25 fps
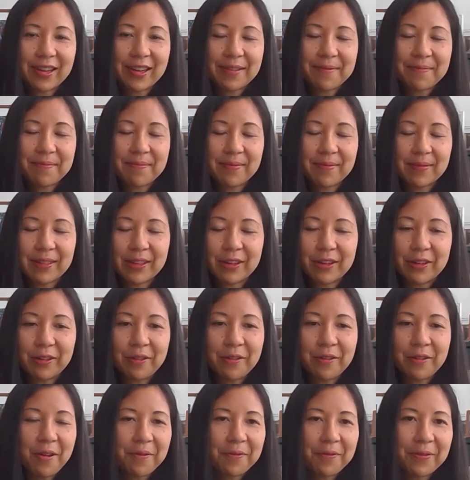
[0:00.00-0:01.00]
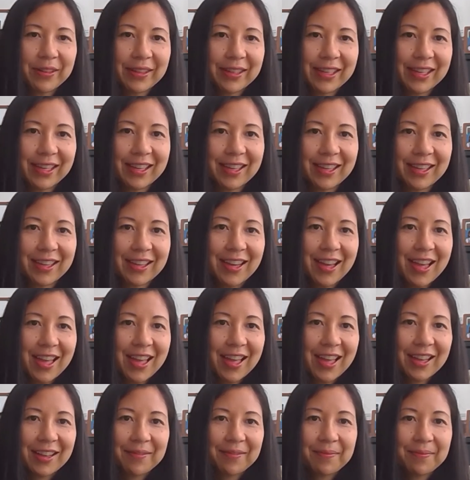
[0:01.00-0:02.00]
Hopefully
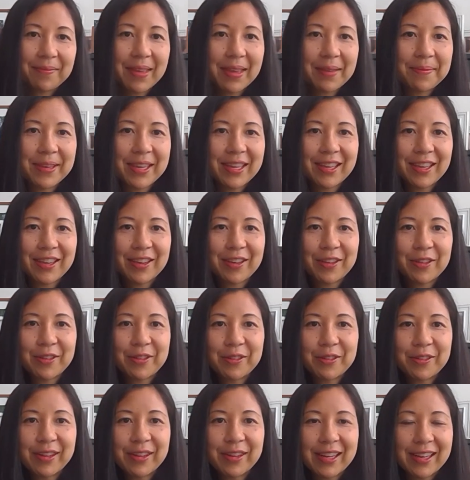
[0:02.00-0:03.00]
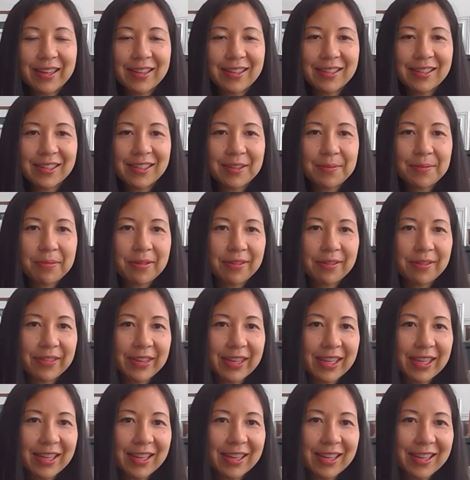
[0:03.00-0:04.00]
maybe you and
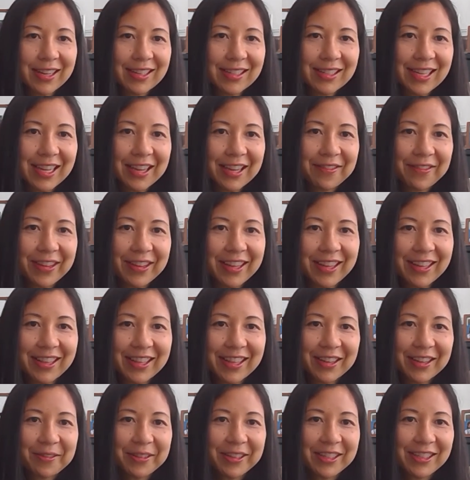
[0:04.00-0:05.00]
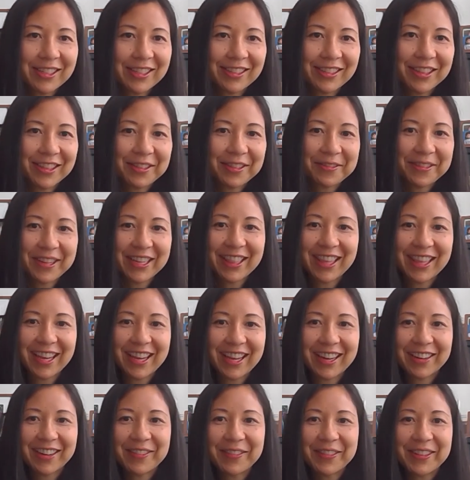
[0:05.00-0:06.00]
Praveen and David, the original three
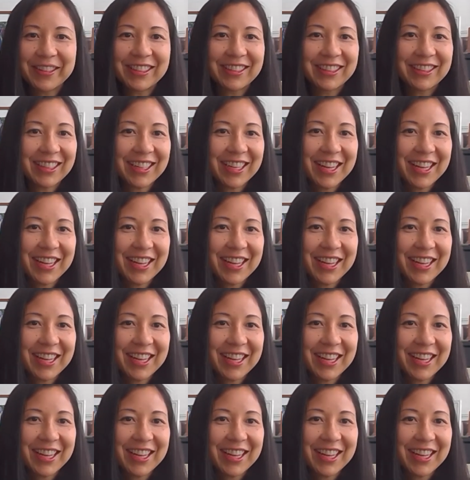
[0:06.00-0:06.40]
there, will